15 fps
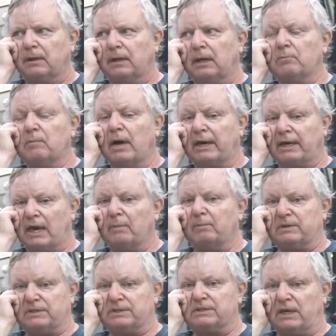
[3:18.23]
And my camp
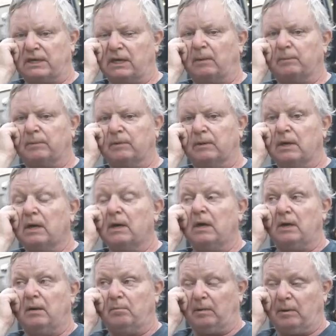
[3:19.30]
is set up.
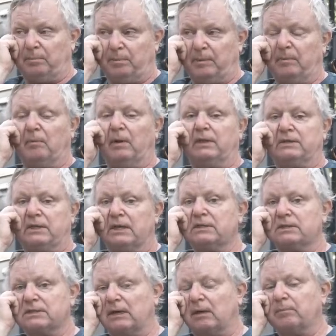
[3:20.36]
My
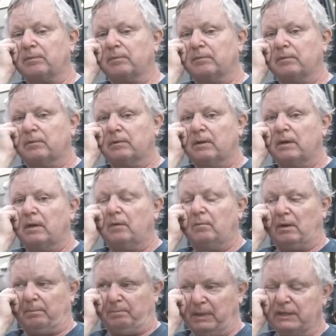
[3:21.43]
tent is up.
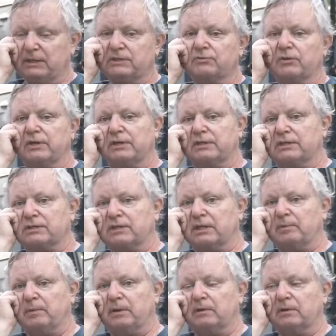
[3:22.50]
My bed is ready to
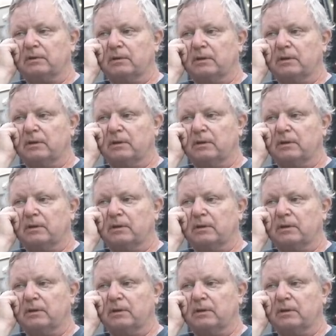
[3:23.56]
sleep in.